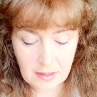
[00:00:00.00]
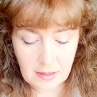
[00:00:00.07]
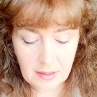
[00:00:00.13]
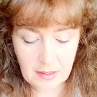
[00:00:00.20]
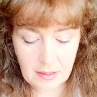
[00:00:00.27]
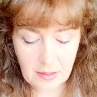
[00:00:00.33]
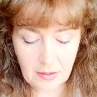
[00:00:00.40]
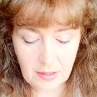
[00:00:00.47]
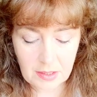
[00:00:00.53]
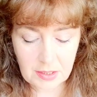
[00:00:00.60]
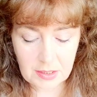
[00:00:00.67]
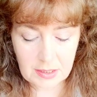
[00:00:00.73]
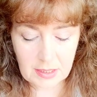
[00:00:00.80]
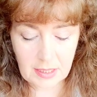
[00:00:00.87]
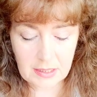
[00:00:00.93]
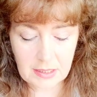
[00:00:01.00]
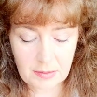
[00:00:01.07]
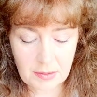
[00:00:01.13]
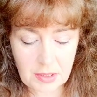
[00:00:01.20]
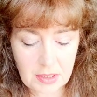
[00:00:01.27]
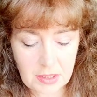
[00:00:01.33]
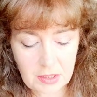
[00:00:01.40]
I just say to them,
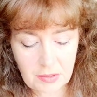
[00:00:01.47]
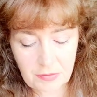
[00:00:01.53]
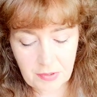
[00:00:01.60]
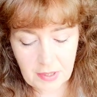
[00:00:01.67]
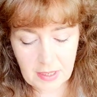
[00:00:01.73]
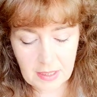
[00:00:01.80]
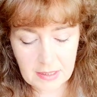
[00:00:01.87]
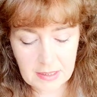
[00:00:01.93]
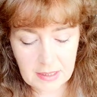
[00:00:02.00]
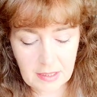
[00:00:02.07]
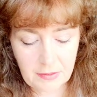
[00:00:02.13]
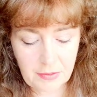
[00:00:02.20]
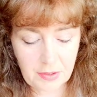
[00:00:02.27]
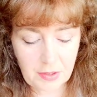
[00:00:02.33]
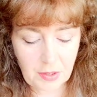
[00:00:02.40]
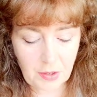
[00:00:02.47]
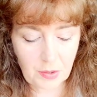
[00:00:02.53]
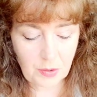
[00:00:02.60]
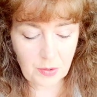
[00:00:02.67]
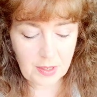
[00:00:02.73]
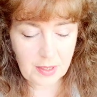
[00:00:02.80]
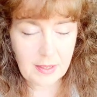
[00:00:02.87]
it's just a friend, even though